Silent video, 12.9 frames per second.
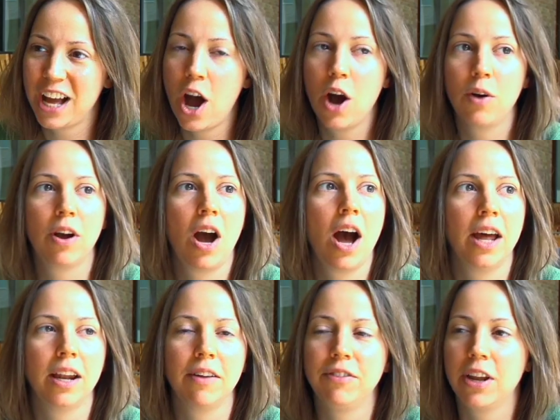Oh,
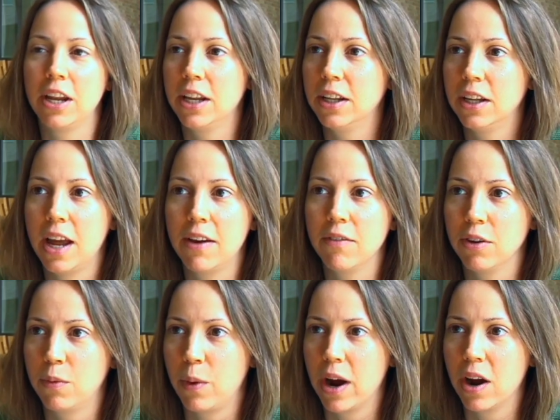God, I've done it
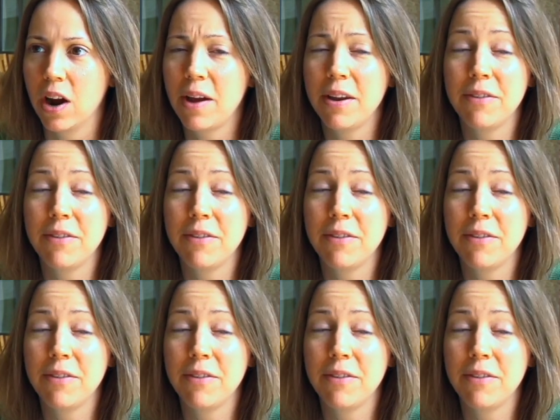everywhere.